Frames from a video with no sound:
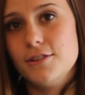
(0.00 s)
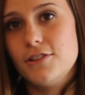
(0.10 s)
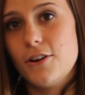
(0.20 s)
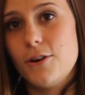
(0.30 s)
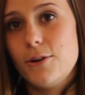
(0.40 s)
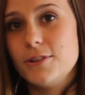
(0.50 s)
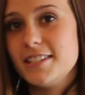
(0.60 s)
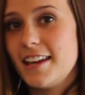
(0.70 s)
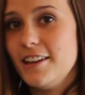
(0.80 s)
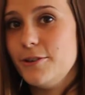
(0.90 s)
So
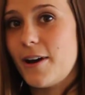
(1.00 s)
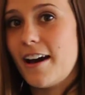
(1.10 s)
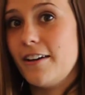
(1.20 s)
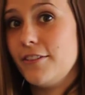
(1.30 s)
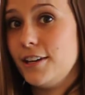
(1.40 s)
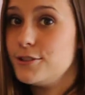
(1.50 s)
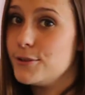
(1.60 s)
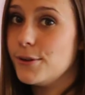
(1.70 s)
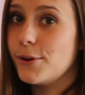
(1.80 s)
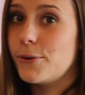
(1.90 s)
say you have a
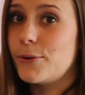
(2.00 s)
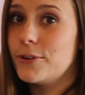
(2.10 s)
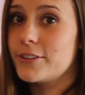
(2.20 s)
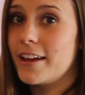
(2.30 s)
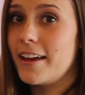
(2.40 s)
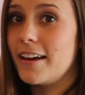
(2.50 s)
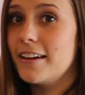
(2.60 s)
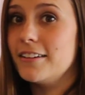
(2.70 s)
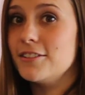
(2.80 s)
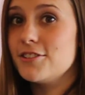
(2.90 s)
two-year-old
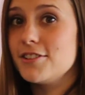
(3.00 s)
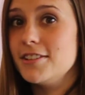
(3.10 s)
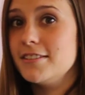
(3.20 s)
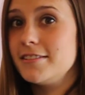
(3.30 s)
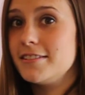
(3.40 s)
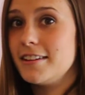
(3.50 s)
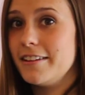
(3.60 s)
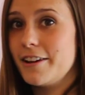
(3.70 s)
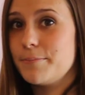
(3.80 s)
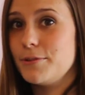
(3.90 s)
and she's
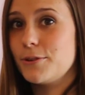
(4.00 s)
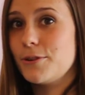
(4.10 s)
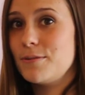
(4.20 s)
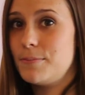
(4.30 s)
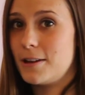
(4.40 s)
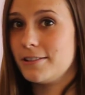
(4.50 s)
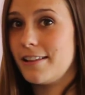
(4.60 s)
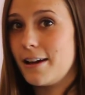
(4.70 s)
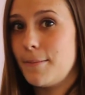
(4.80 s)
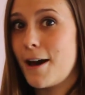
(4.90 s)
standing up in the crib about to
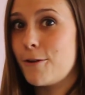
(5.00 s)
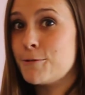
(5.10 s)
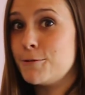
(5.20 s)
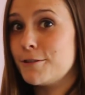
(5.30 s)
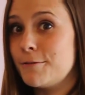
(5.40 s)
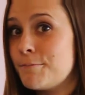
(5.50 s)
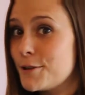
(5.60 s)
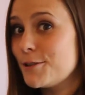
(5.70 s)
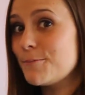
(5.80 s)
climb out, you can push the